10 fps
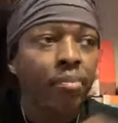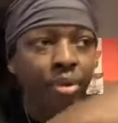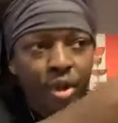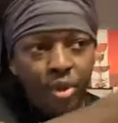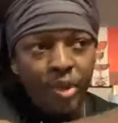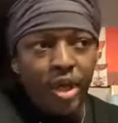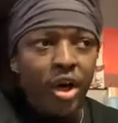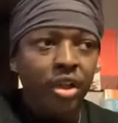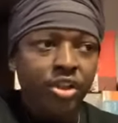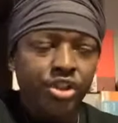putting away
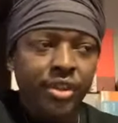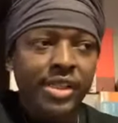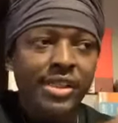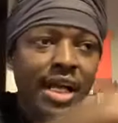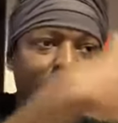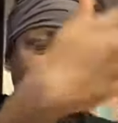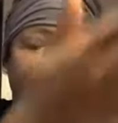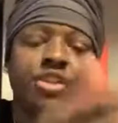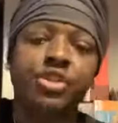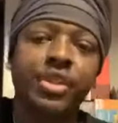all the strange gods,
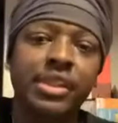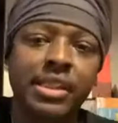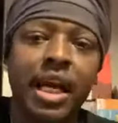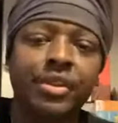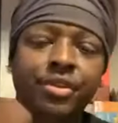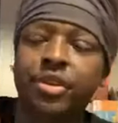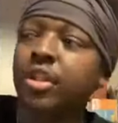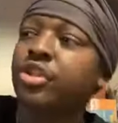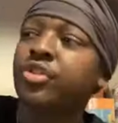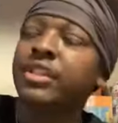all the strange doctrines,
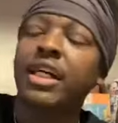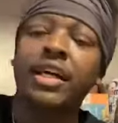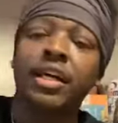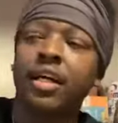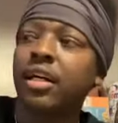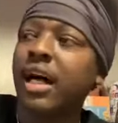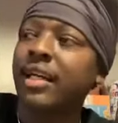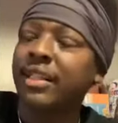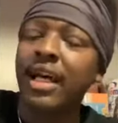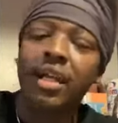all the strange uh, uh
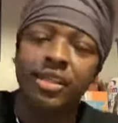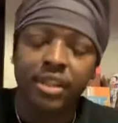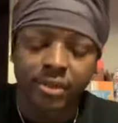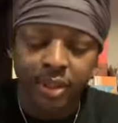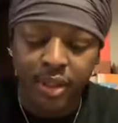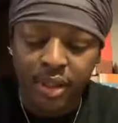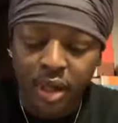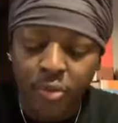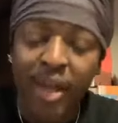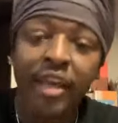ideologies, man,
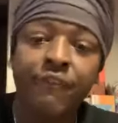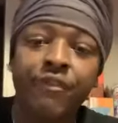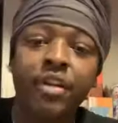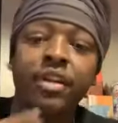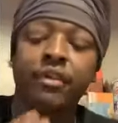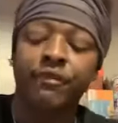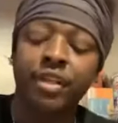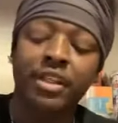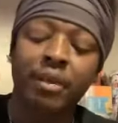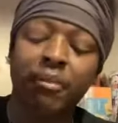Right? And fully
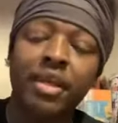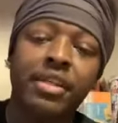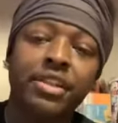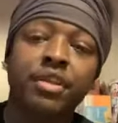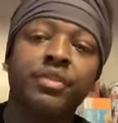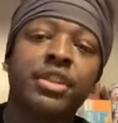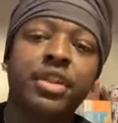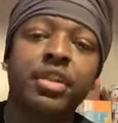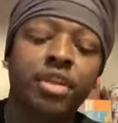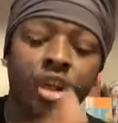fully committing yourself
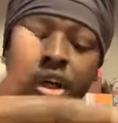into your